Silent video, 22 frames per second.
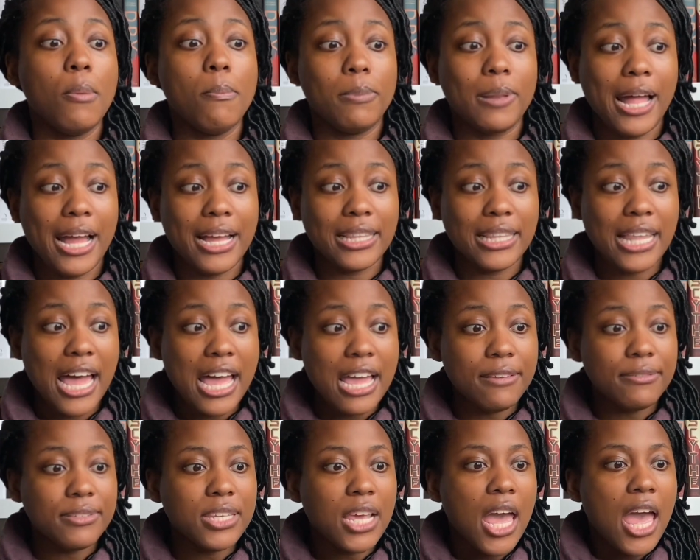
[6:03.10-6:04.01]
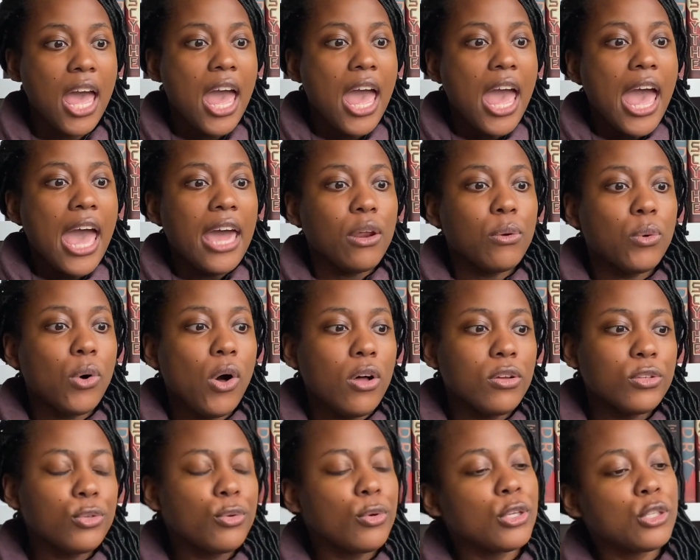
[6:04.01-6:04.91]
Black lives. And it will
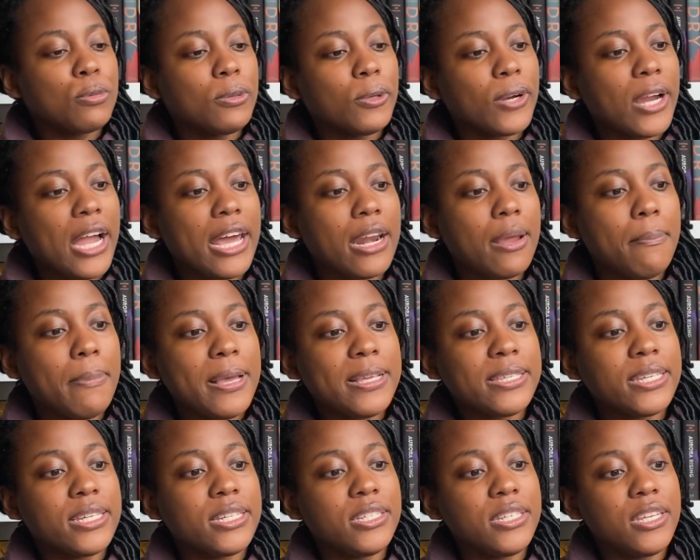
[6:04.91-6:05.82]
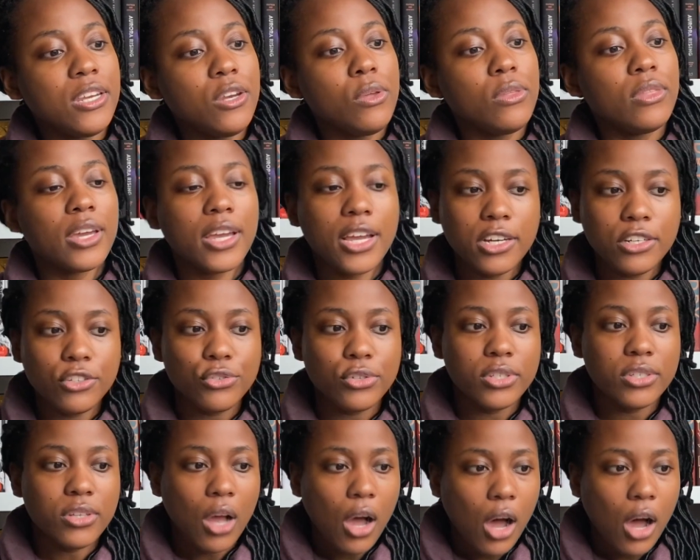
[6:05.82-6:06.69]
also explore how to best continue the country's